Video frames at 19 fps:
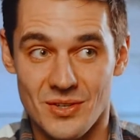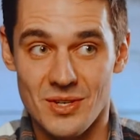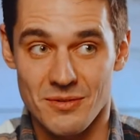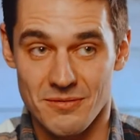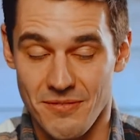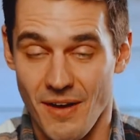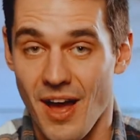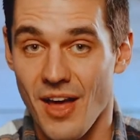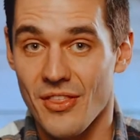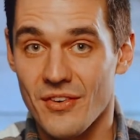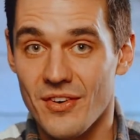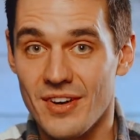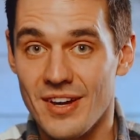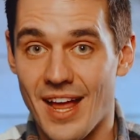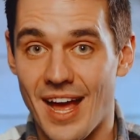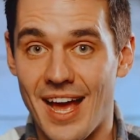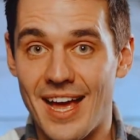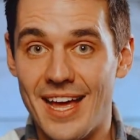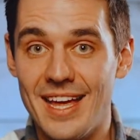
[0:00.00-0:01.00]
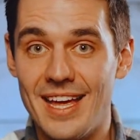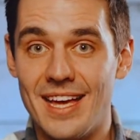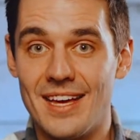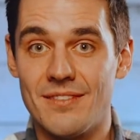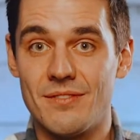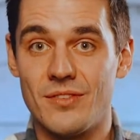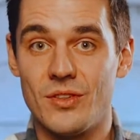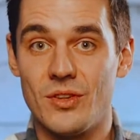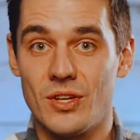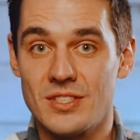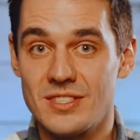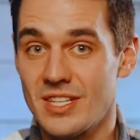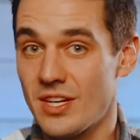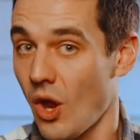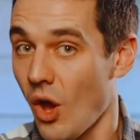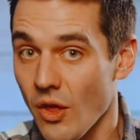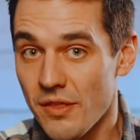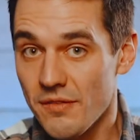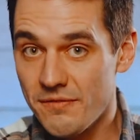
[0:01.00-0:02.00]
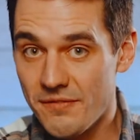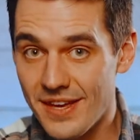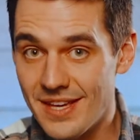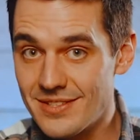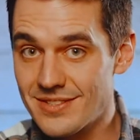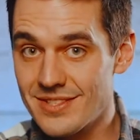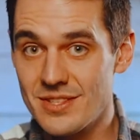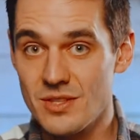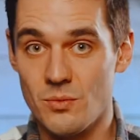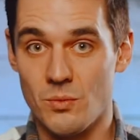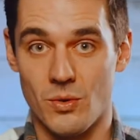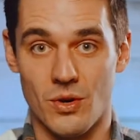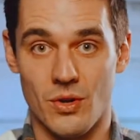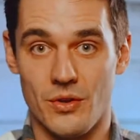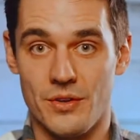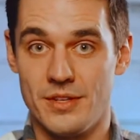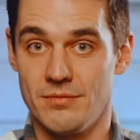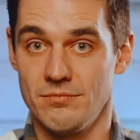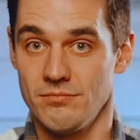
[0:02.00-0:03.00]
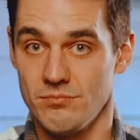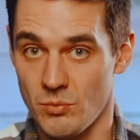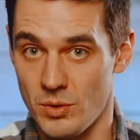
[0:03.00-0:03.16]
your father and I have looked at all the faiths in the world and